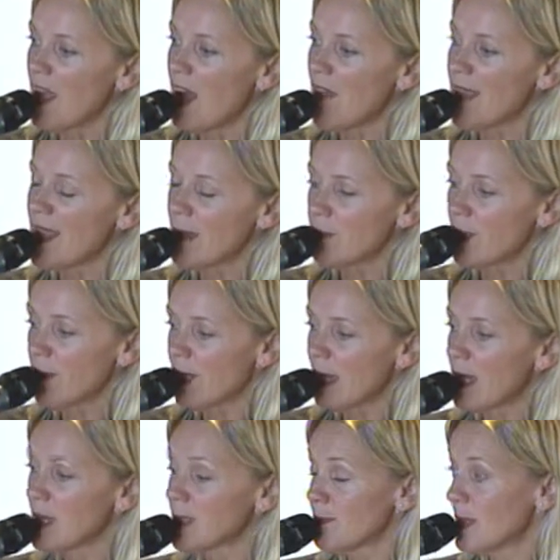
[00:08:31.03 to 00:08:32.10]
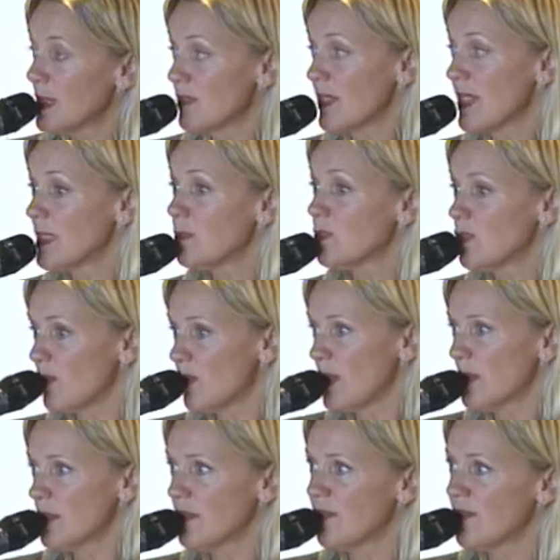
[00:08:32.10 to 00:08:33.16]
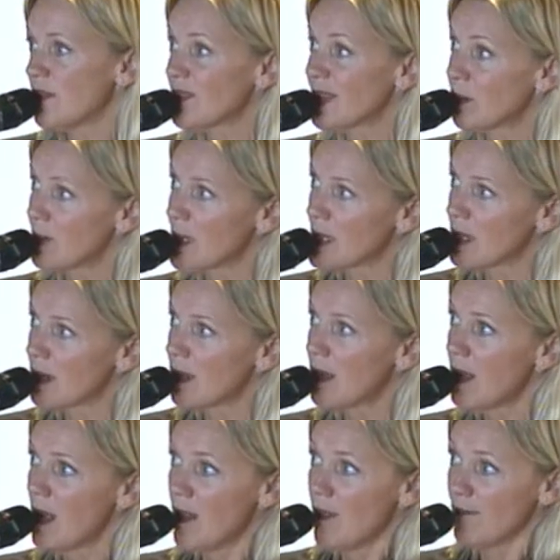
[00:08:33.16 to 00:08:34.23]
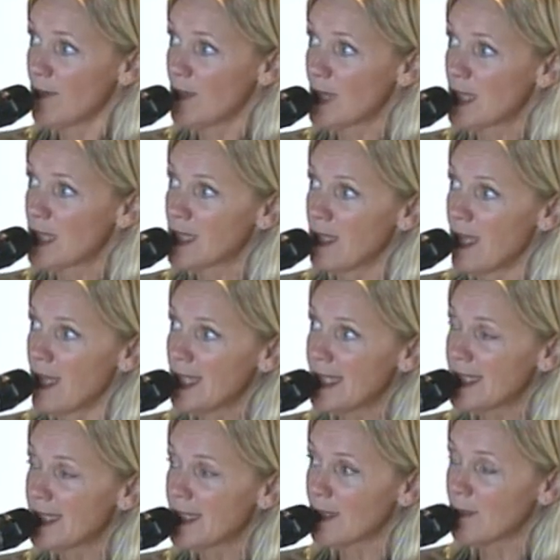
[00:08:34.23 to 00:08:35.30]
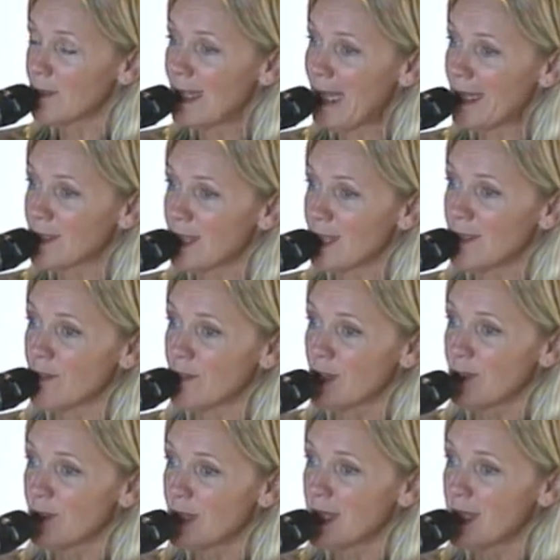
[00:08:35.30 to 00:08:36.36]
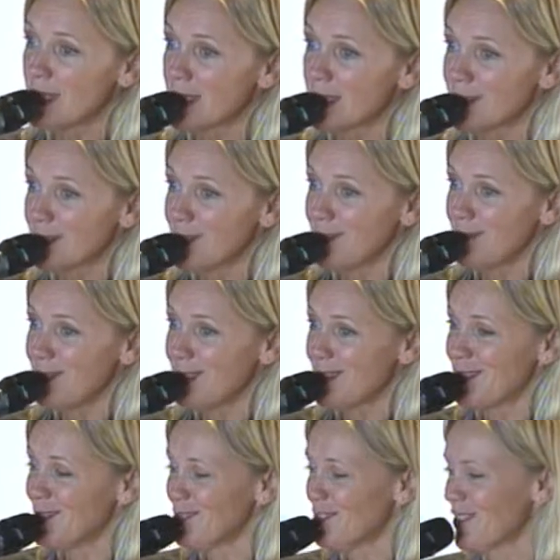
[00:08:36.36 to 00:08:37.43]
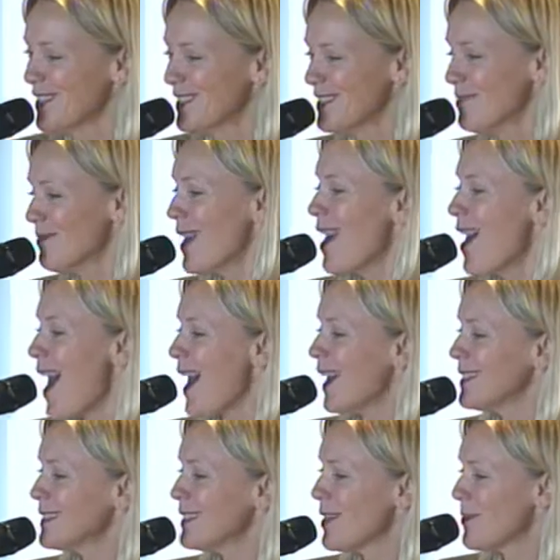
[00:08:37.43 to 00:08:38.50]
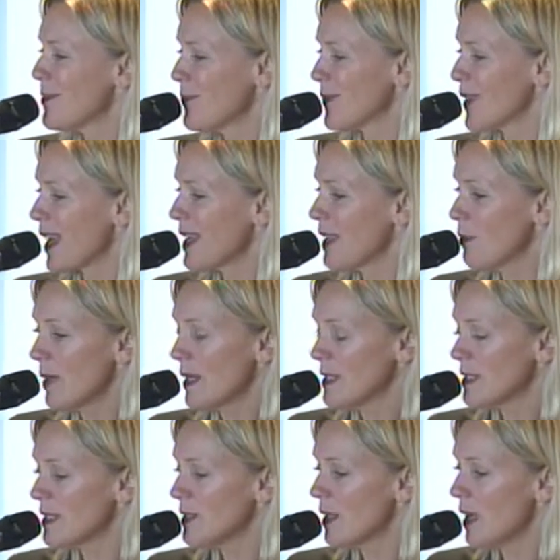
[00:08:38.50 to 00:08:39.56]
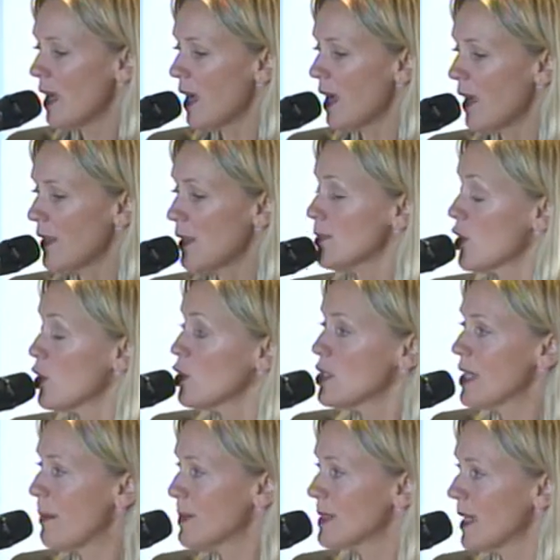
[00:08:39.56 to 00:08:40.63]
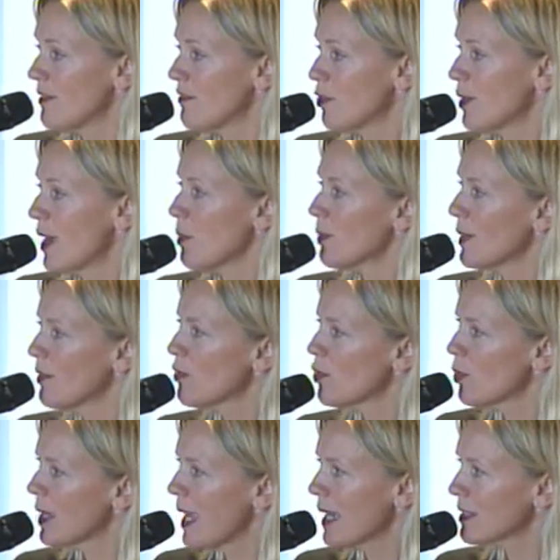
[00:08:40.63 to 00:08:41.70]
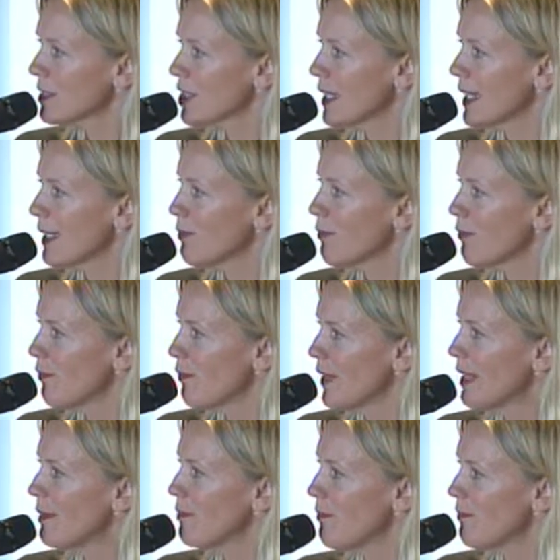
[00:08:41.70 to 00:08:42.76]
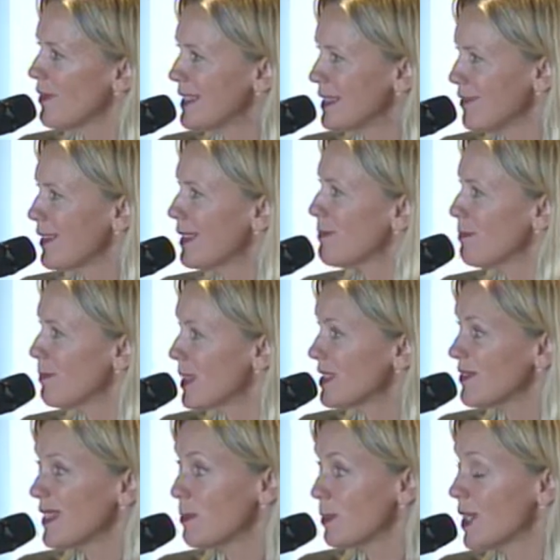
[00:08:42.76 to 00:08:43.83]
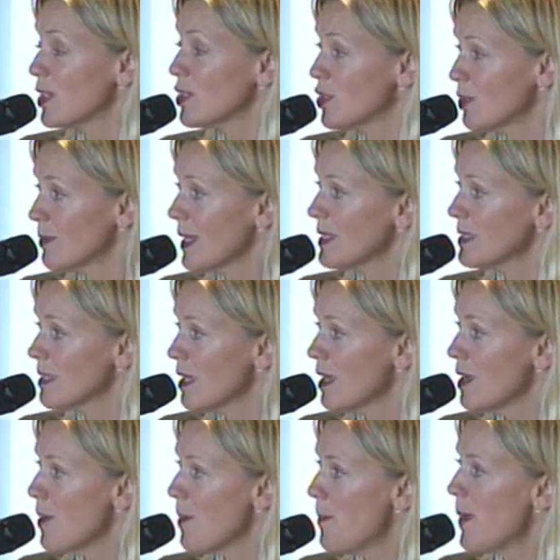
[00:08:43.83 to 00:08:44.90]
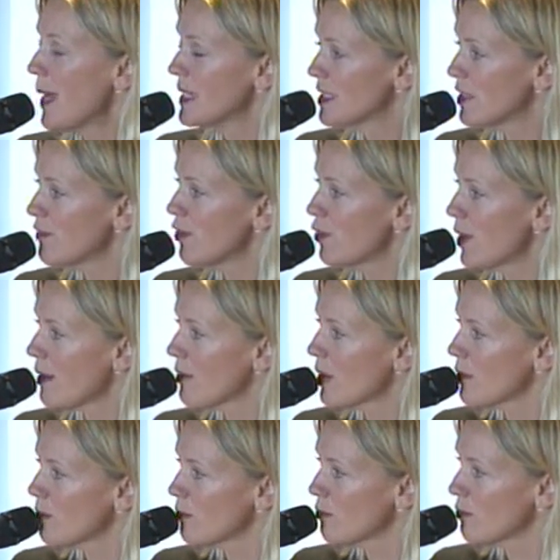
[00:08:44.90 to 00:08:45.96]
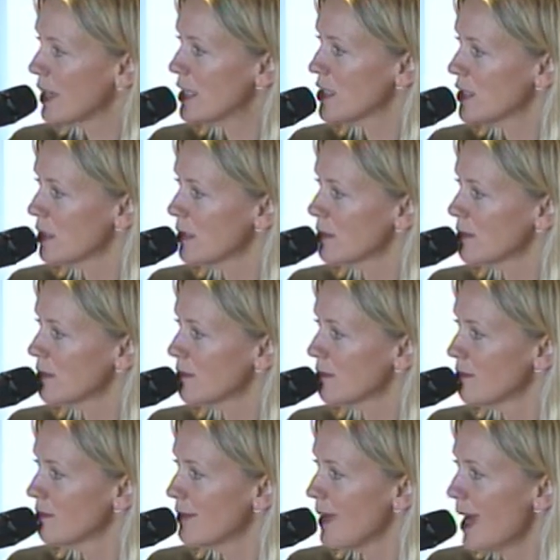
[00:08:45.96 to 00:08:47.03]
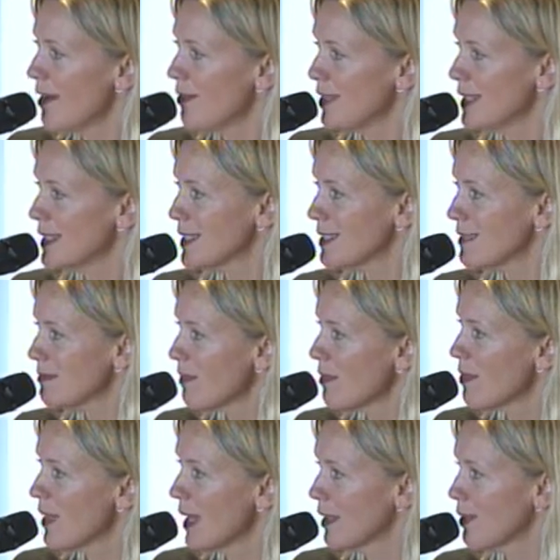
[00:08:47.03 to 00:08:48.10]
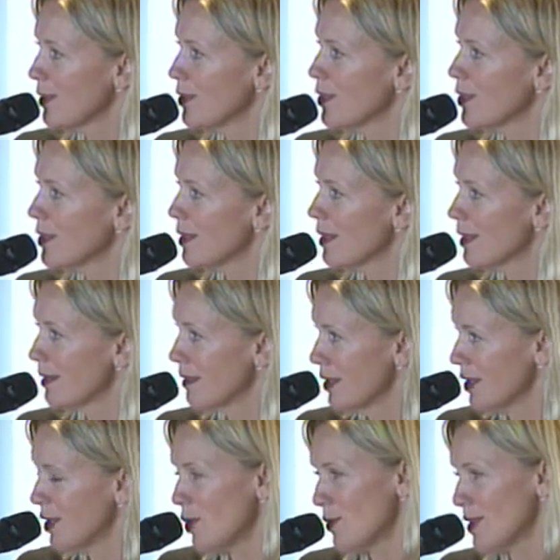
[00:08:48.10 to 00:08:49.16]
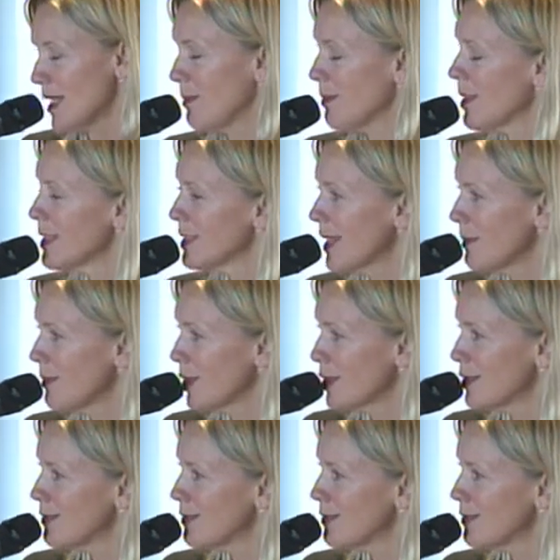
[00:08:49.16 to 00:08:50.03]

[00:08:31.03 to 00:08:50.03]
And then we realised Buzzfeed, it was 2015, we did our first listicle. We actually introduced listicles to regional journalism, and it went, and there was a huge appetite for it, and we thought actually vis-a-vis Buzzfeed we could do it better for our own regional areas than your team at the time could.